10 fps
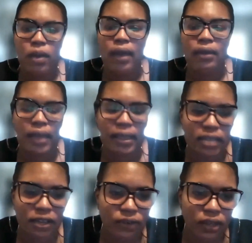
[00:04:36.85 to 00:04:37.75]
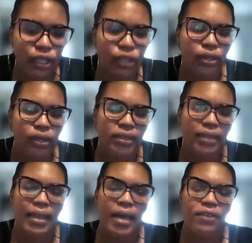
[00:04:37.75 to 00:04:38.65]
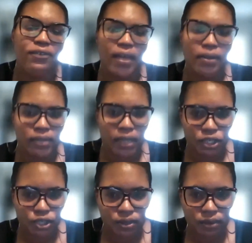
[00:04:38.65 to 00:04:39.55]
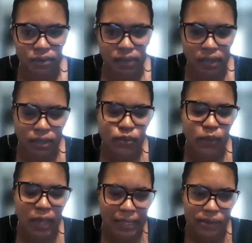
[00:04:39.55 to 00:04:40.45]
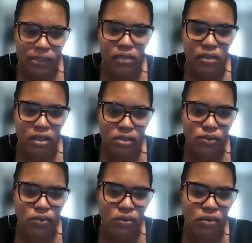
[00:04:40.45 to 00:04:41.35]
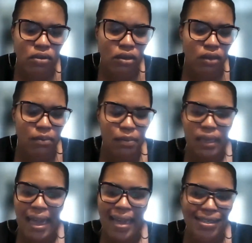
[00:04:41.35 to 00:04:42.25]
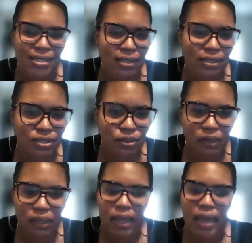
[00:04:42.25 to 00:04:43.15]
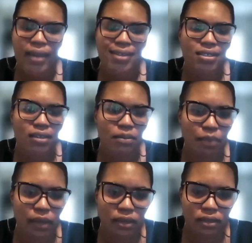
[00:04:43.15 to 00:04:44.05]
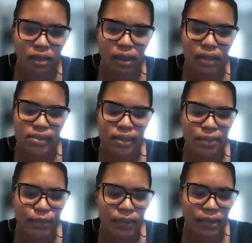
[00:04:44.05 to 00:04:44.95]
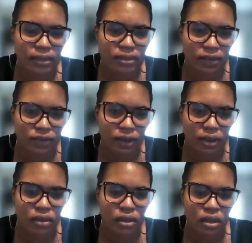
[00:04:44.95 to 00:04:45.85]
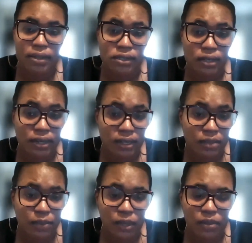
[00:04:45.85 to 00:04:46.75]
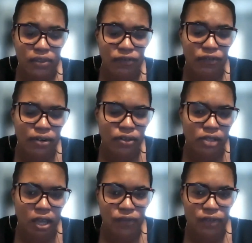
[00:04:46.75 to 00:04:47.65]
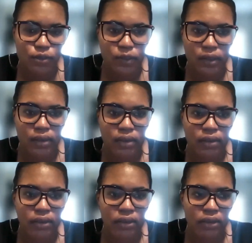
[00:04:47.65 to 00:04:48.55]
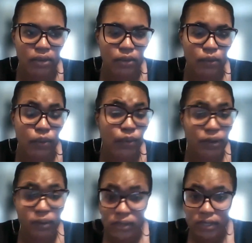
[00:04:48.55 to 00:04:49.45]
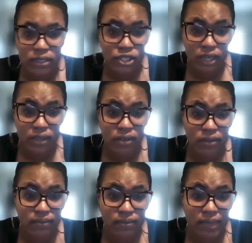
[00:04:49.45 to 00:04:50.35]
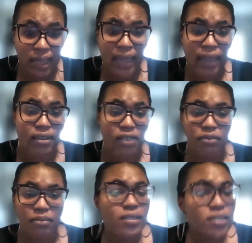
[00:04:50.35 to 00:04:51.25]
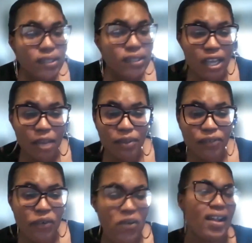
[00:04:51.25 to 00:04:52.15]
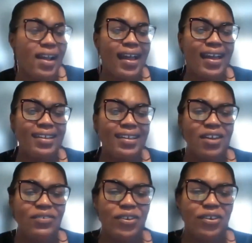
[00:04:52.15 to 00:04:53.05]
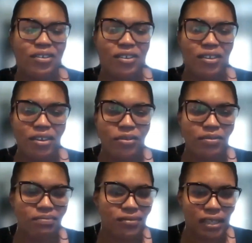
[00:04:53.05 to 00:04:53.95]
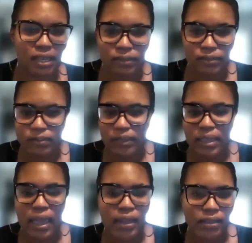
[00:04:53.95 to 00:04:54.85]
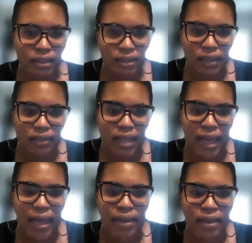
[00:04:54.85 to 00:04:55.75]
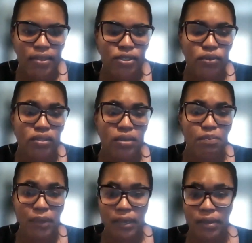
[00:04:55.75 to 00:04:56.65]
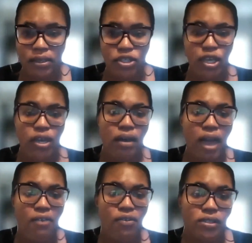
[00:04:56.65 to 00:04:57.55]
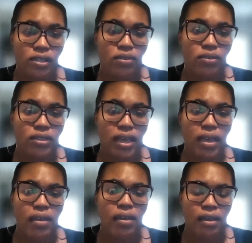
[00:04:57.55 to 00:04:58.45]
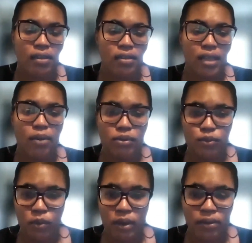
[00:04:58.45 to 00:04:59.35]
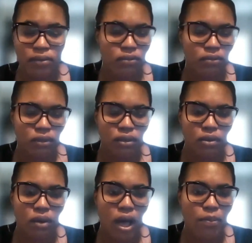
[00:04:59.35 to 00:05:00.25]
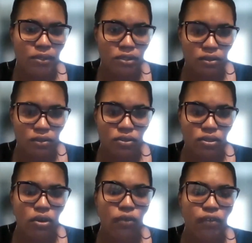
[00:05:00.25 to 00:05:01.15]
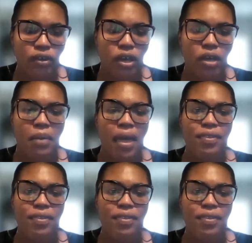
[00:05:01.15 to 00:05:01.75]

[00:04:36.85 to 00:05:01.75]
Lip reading: I definitely learned a lot of foundational things while I was in law school, but actually doing it, actually being there is completely different. And I started at the public defender's office where we were going to the jail. I had never been to a jail before. I had never, dealt with anything like that. So to be in a jail every single day, that was one, obstacle to overcome.